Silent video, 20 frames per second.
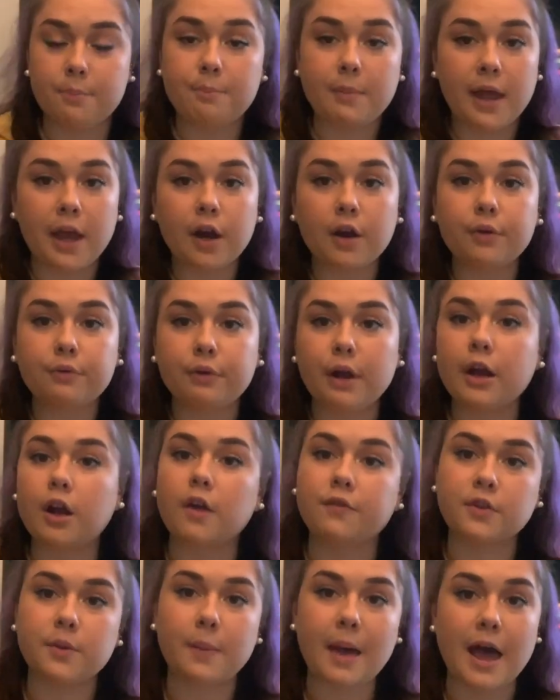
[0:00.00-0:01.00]
Mare, right
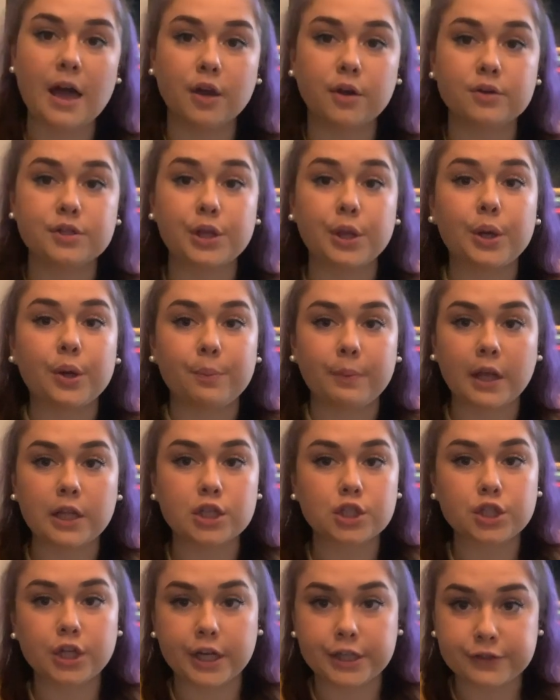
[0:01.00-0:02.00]
off the bat, goes through a
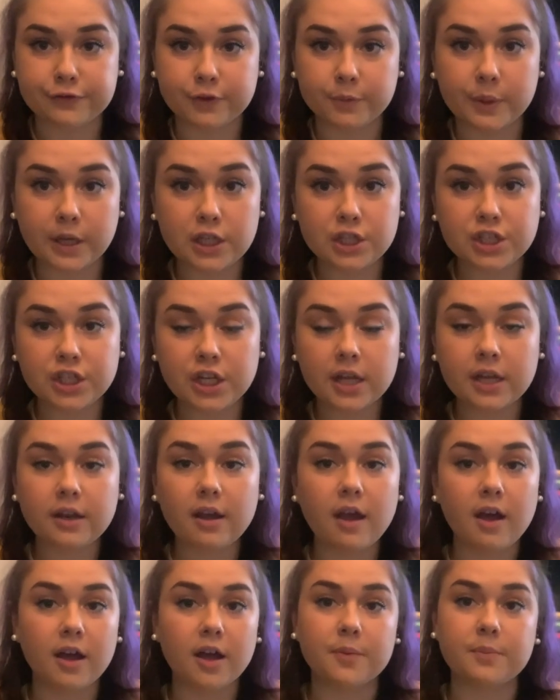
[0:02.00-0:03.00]
major transformation,
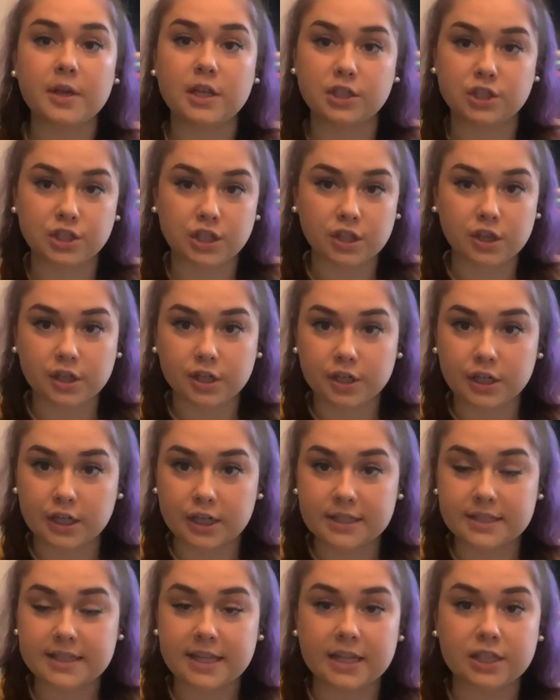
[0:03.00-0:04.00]
and she
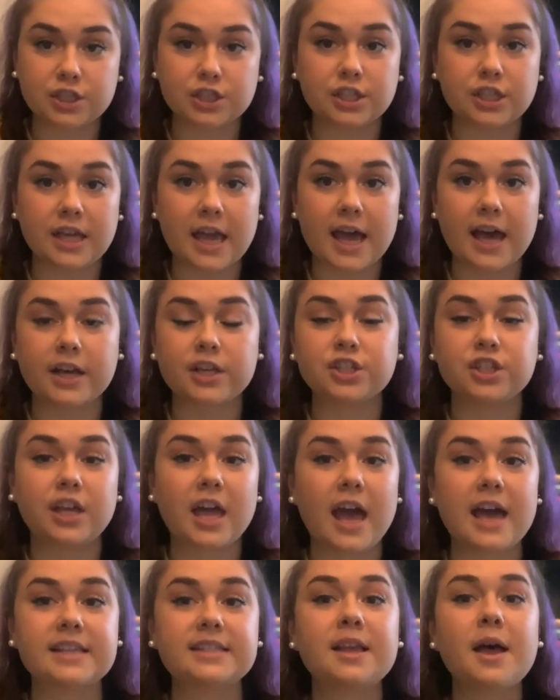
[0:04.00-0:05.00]
learns that she actually
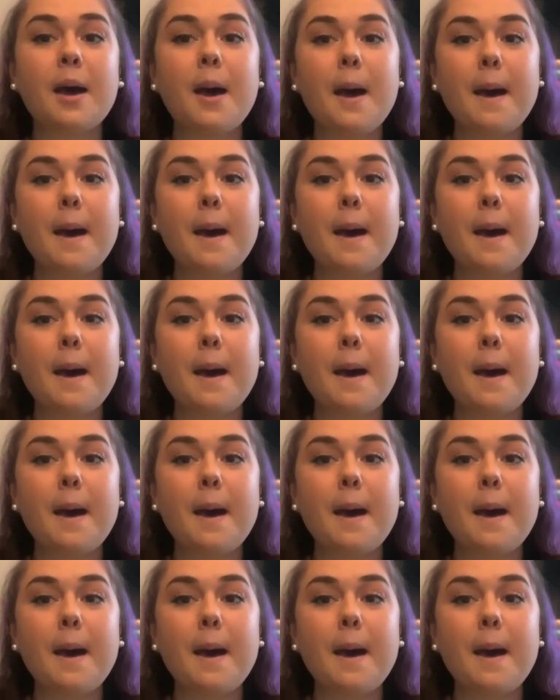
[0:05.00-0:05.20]
has